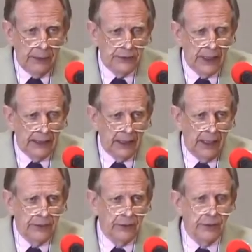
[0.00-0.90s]

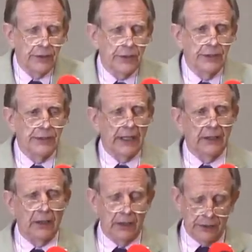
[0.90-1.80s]
psychiatrists and
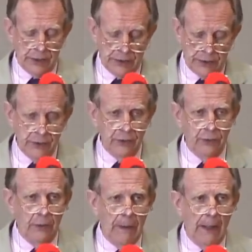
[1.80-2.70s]
psychologists do